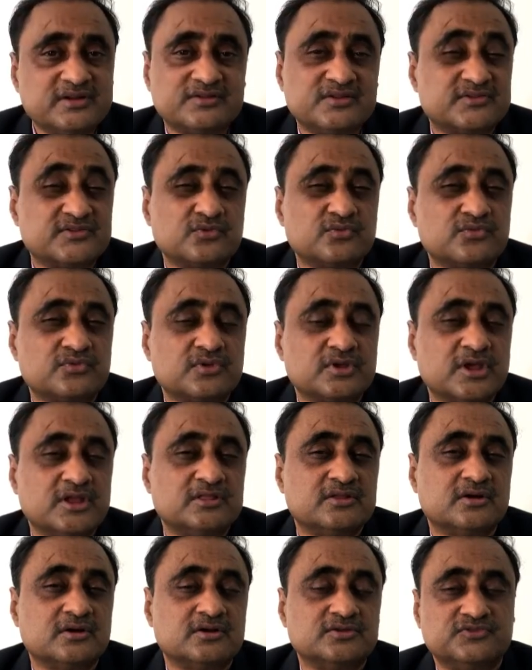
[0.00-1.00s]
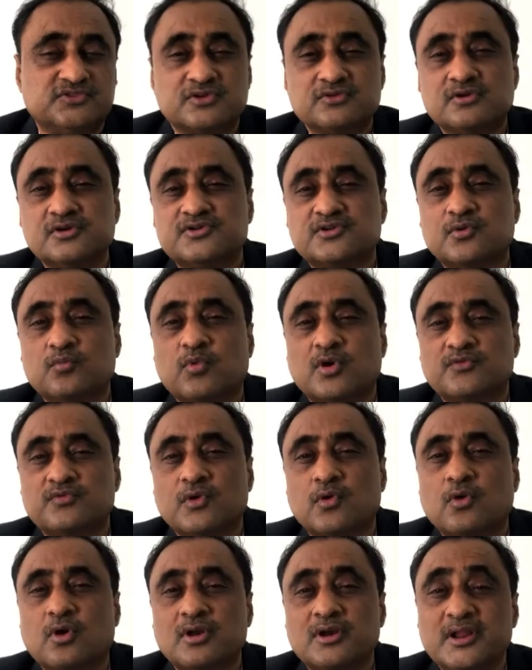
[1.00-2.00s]
this is in the general term what we
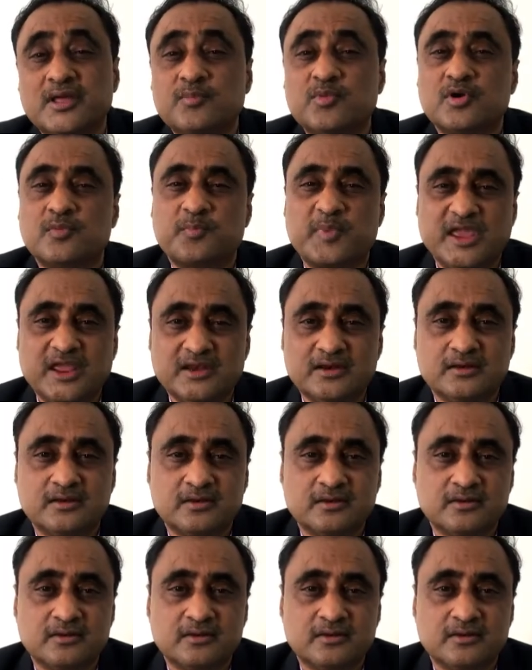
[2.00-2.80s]
call labor pain.